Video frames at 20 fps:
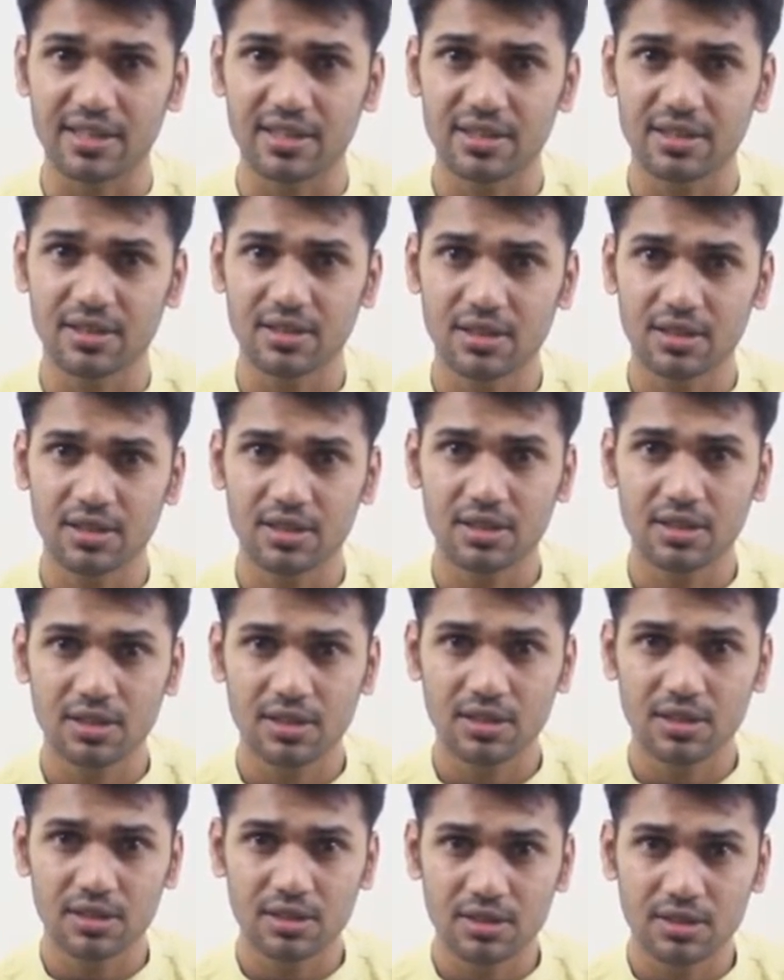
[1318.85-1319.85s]
Okay?
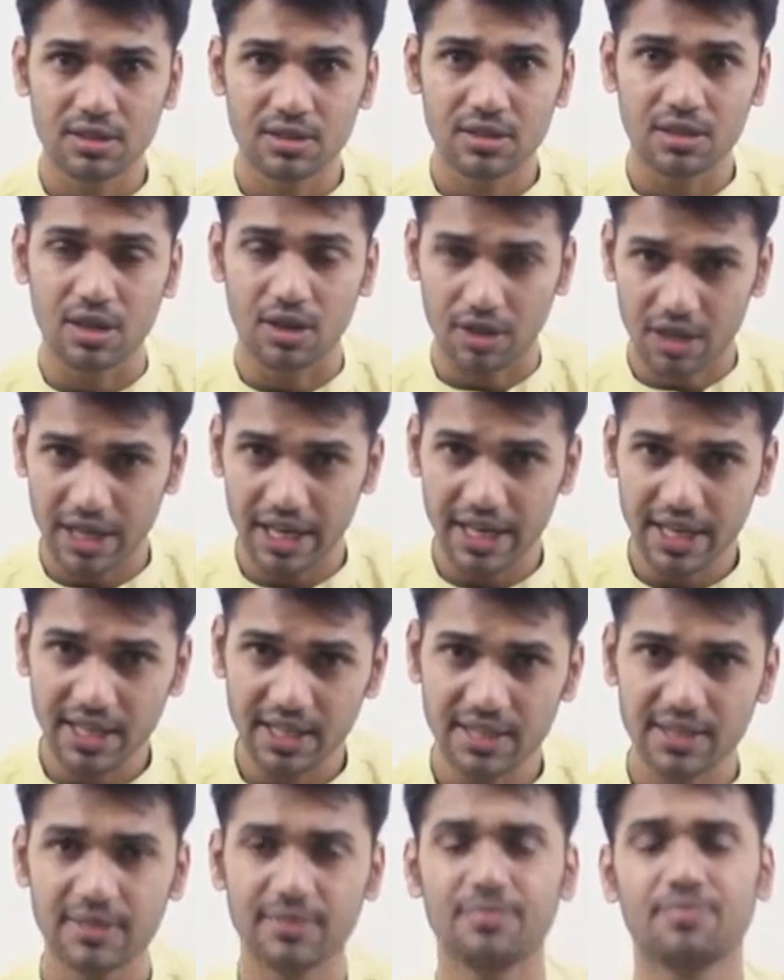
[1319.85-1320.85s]

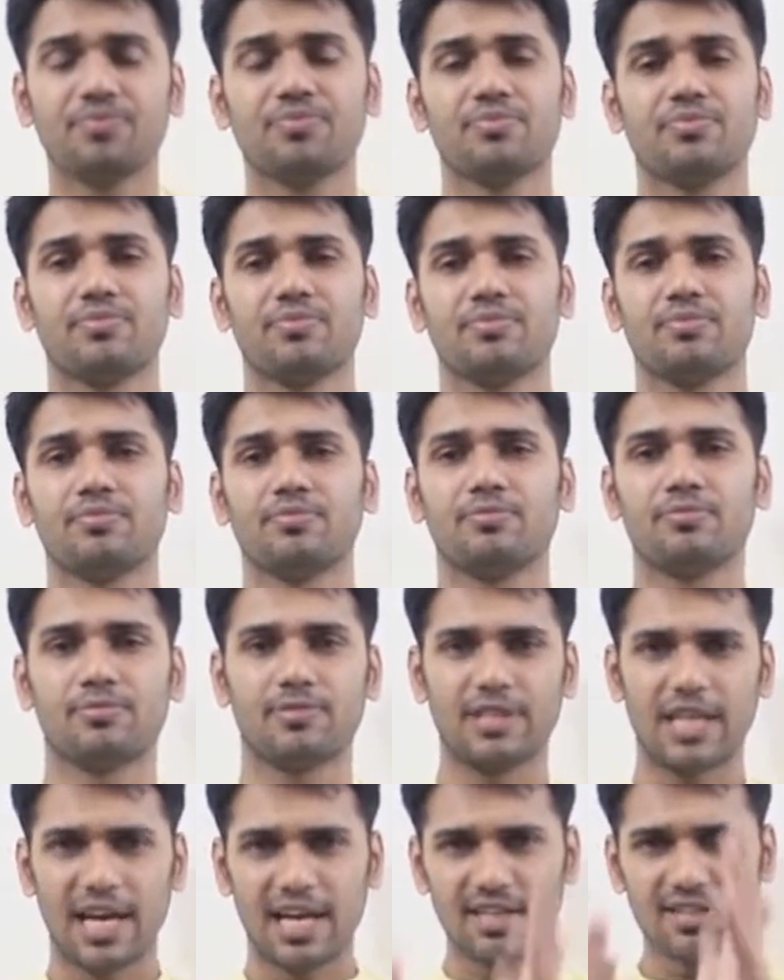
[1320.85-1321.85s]
That's the end
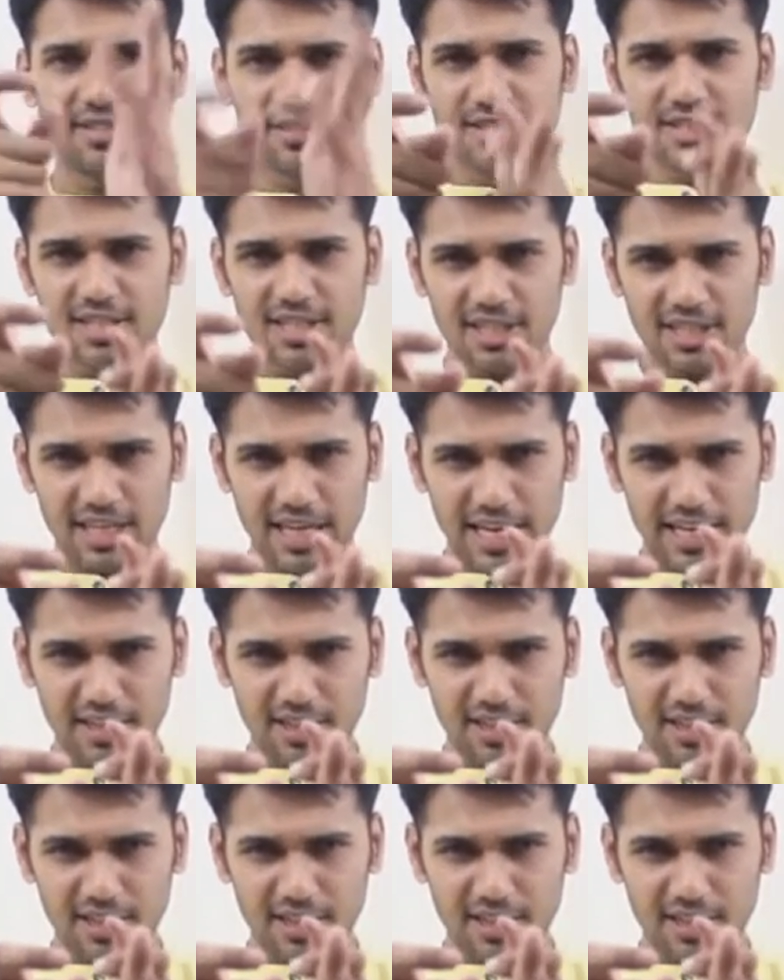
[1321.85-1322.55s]
of the class, and